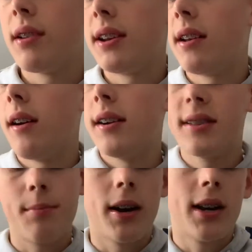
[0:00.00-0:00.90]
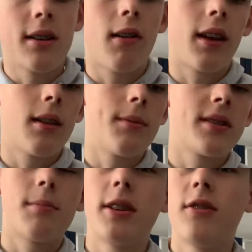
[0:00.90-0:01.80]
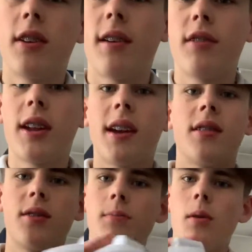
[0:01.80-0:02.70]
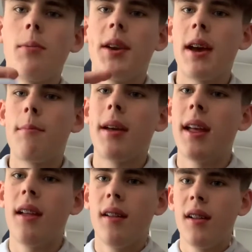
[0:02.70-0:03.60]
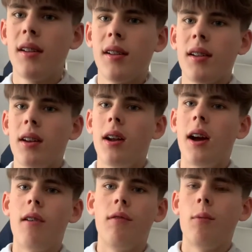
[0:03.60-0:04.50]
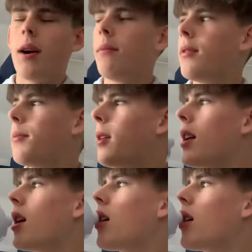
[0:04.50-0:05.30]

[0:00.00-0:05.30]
nice, but I don't think it'd be something you drink every day, because you'd probably get a bit like overwhelmed by it.